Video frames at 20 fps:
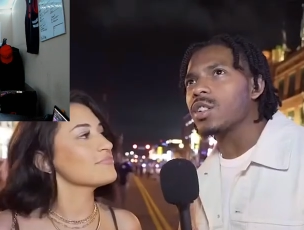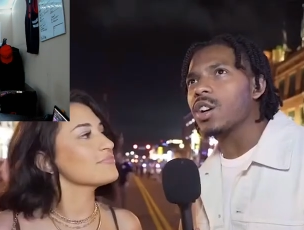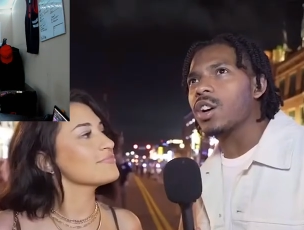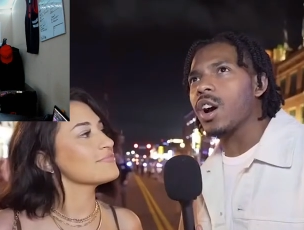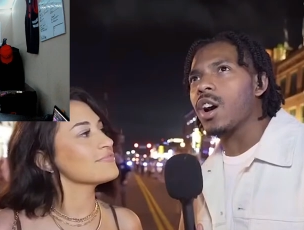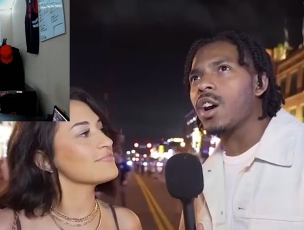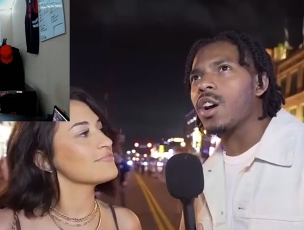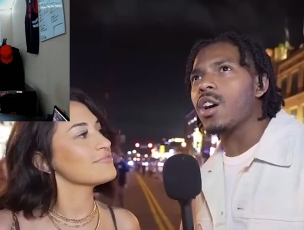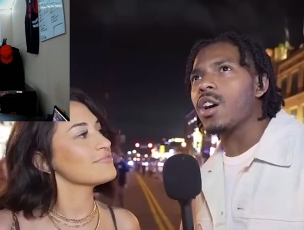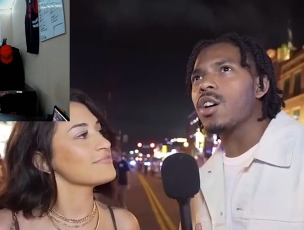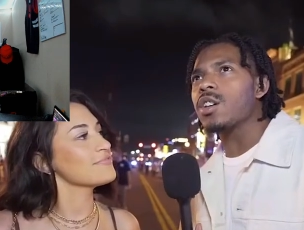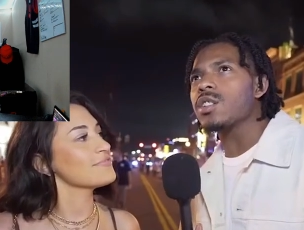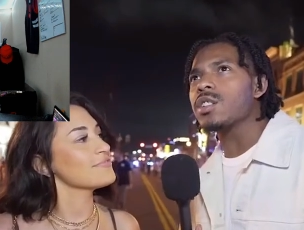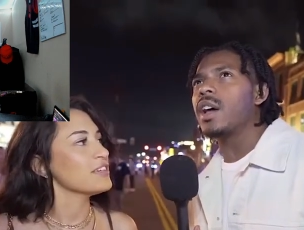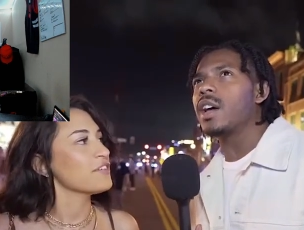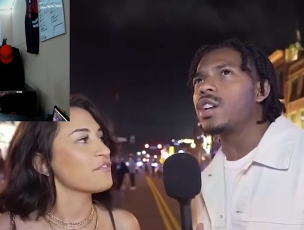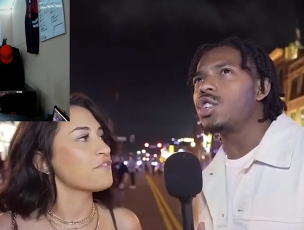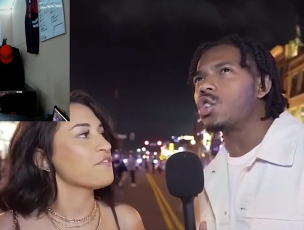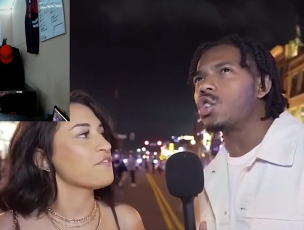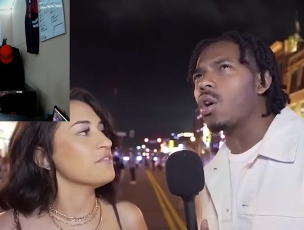Speaker 1: The
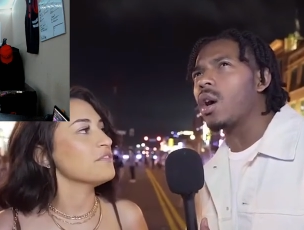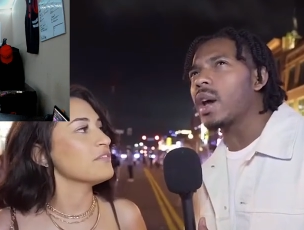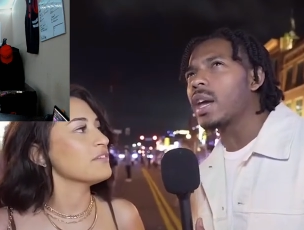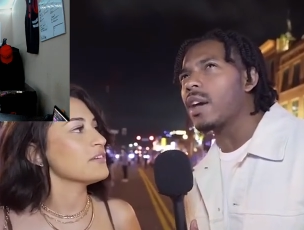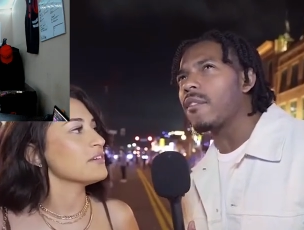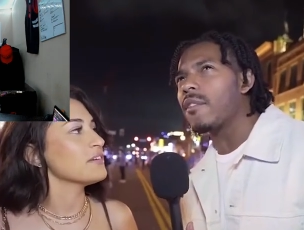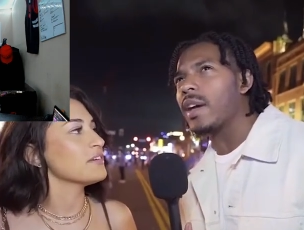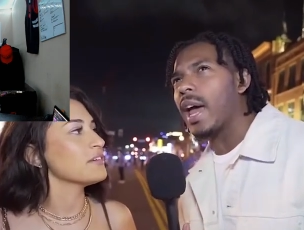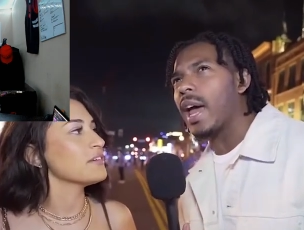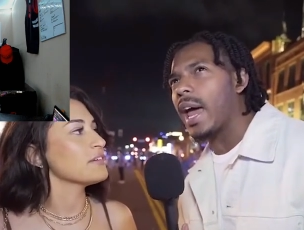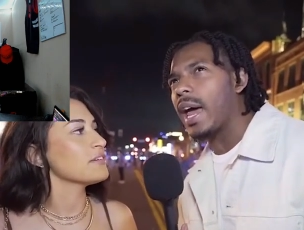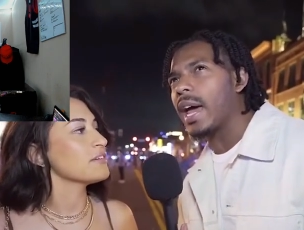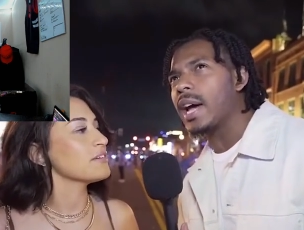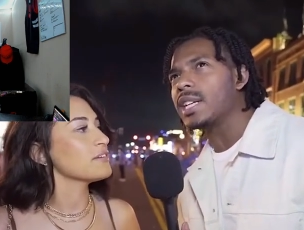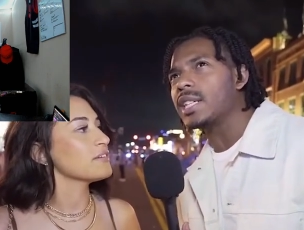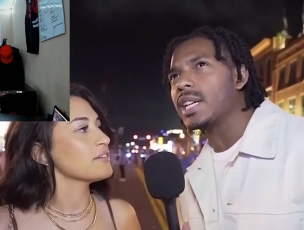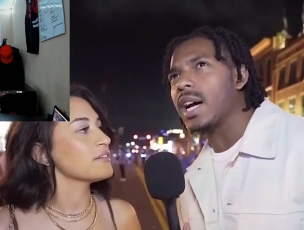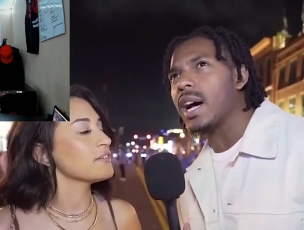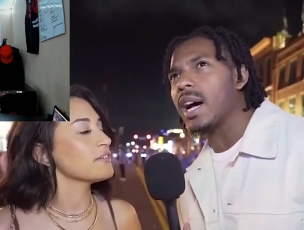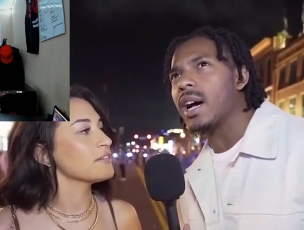girls enjoy giving
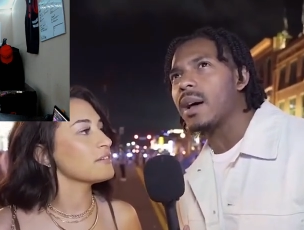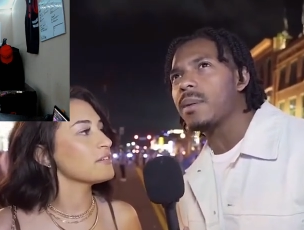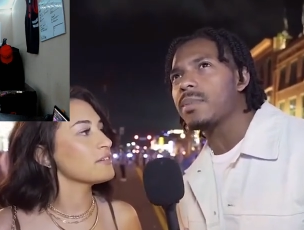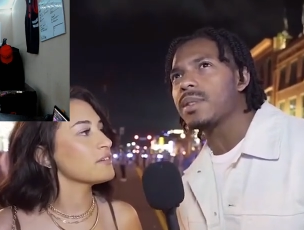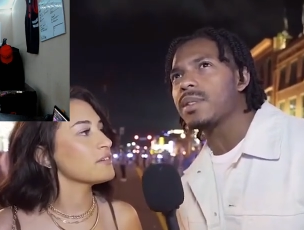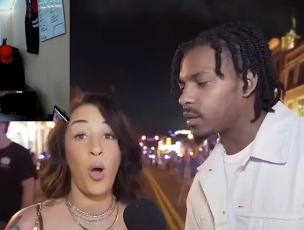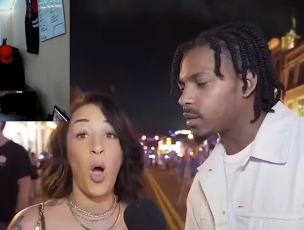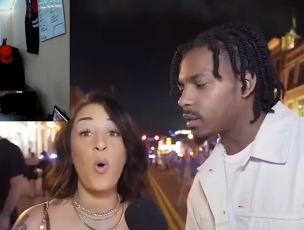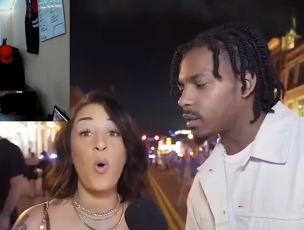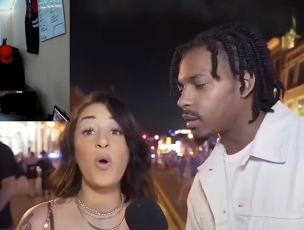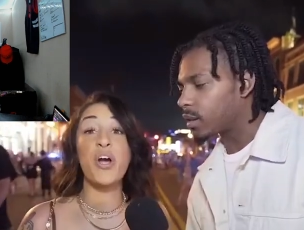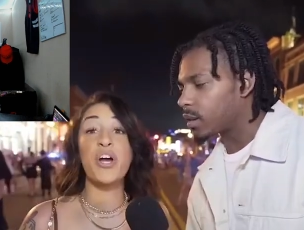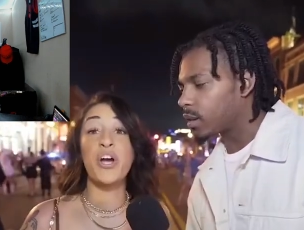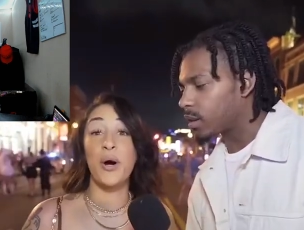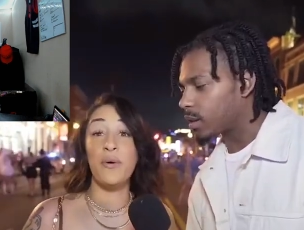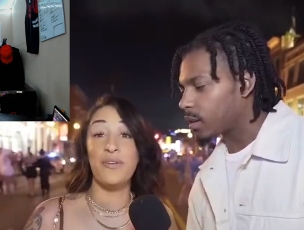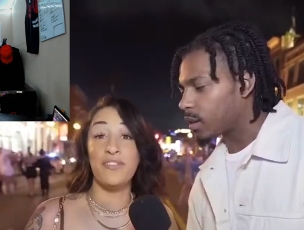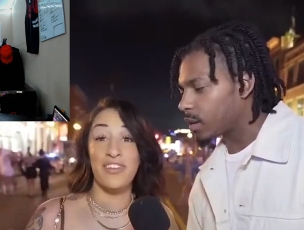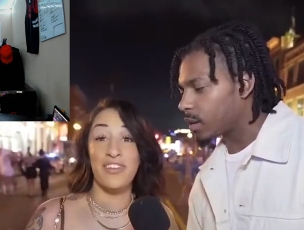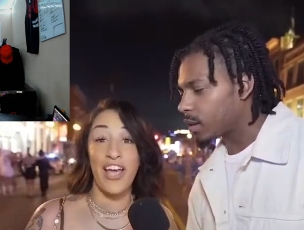jobs.
Speaker 2: Oh, we're
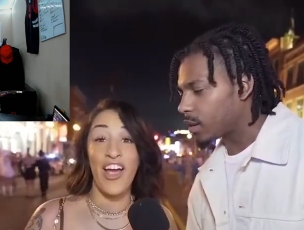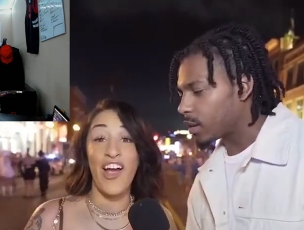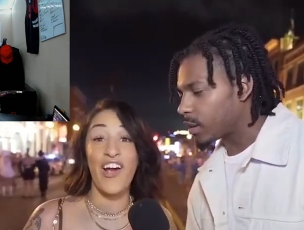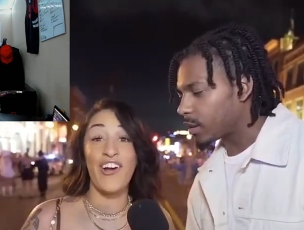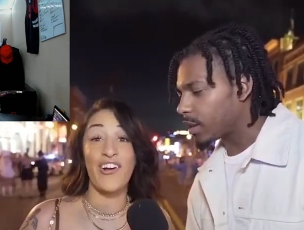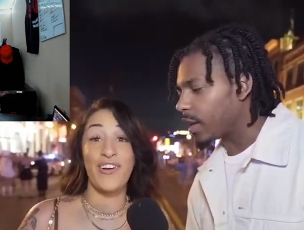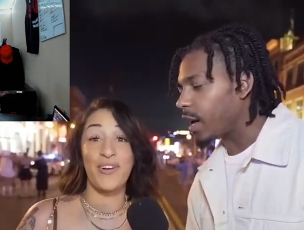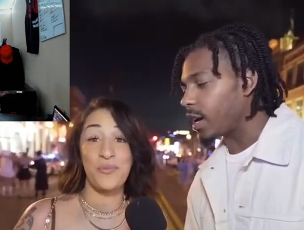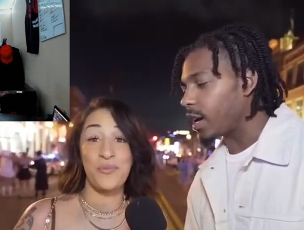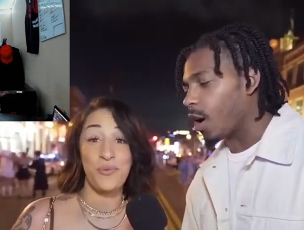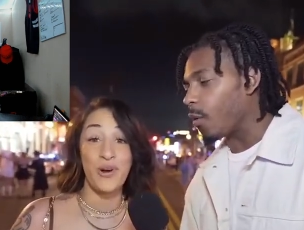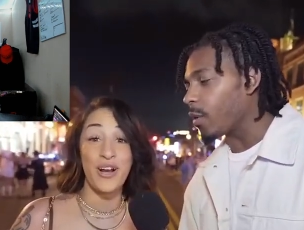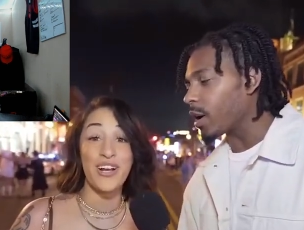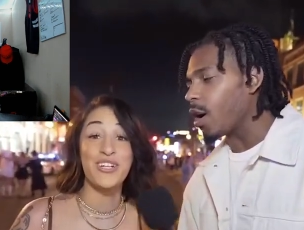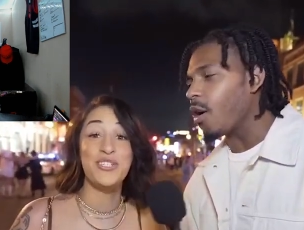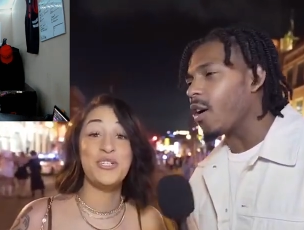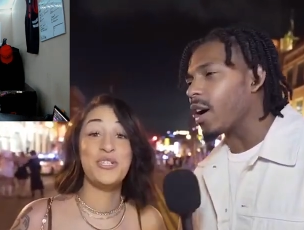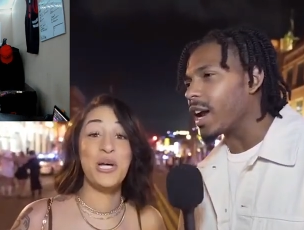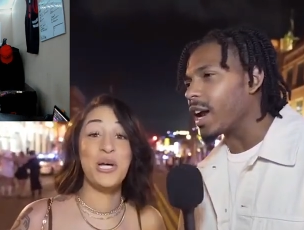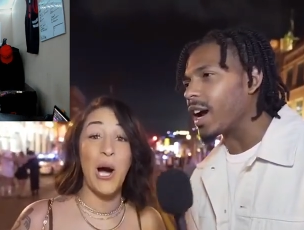going there. Yeah, no, we're, we're
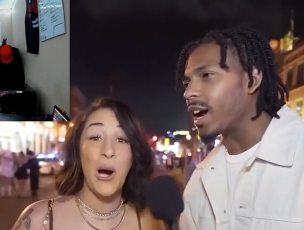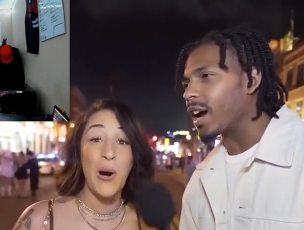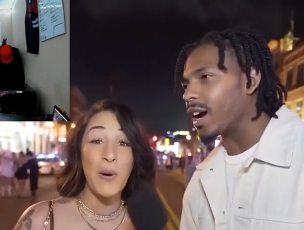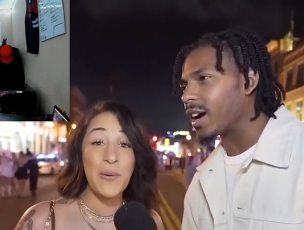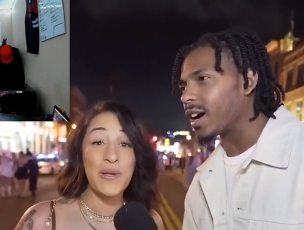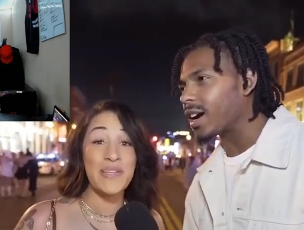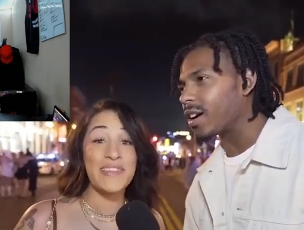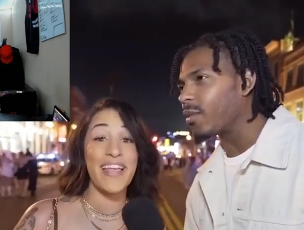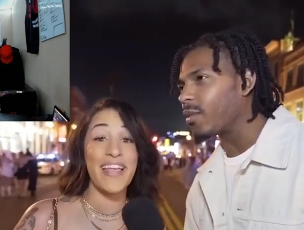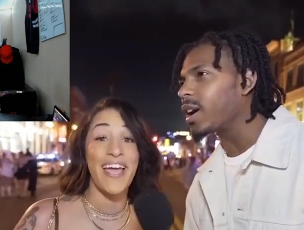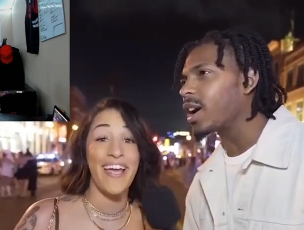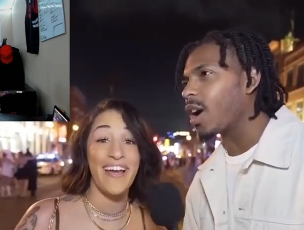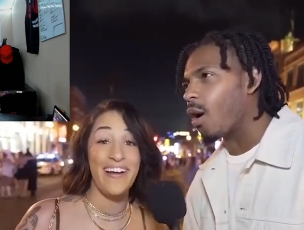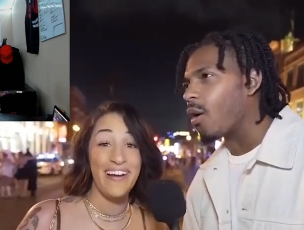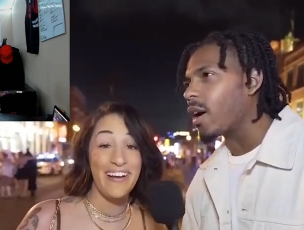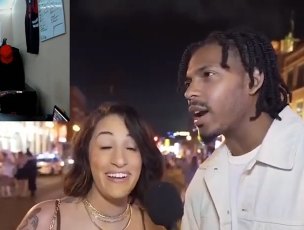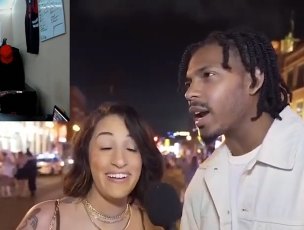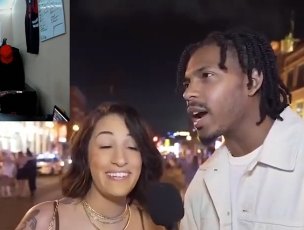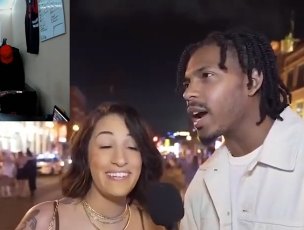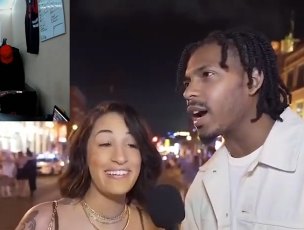going there. Going this, this
Speaker 1: there.
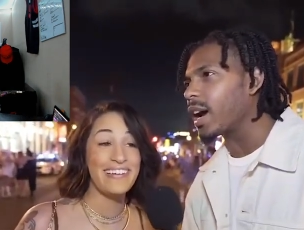Going